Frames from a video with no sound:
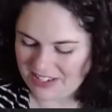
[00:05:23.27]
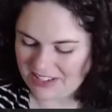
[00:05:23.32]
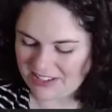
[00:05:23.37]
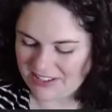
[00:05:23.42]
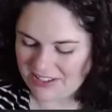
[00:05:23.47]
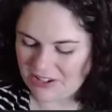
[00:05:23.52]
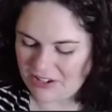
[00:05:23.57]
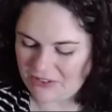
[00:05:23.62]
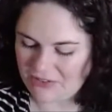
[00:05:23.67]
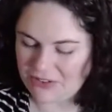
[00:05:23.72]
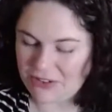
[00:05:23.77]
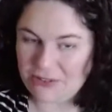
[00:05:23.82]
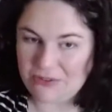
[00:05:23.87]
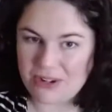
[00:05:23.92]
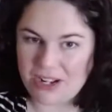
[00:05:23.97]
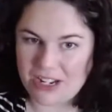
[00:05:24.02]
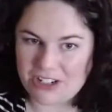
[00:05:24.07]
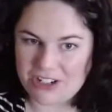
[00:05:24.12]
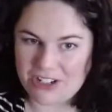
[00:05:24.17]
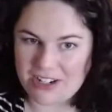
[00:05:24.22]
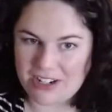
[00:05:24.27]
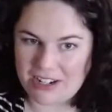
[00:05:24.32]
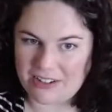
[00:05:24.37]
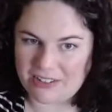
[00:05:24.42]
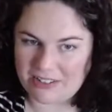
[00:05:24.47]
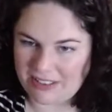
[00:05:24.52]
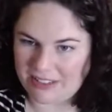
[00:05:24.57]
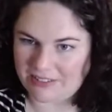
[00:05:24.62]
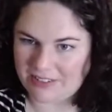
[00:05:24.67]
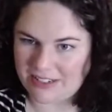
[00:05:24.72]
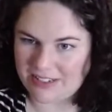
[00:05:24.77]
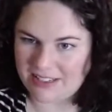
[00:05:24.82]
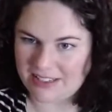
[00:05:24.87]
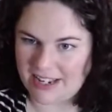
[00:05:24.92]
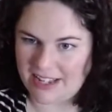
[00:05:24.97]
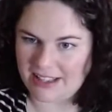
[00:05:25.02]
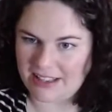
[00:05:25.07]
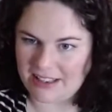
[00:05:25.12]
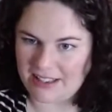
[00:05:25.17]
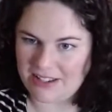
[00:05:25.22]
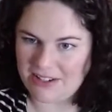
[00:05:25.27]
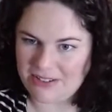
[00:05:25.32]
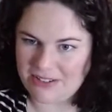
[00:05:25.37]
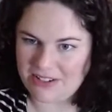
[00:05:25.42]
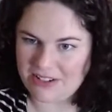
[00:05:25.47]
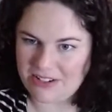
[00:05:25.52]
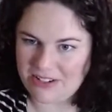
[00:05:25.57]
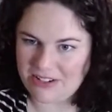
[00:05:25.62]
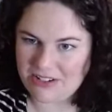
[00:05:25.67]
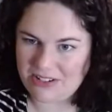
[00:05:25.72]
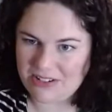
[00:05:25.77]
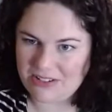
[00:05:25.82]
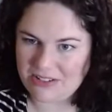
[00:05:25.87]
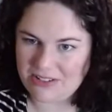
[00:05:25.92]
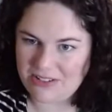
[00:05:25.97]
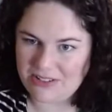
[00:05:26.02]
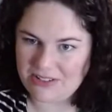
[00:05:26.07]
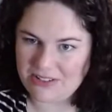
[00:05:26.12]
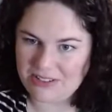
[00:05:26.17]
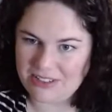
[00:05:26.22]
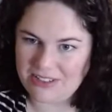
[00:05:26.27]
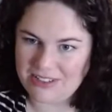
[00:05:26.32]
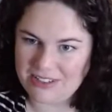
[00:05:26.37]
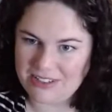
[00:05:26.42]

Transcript: So if you're watching, I would love to say hello to you.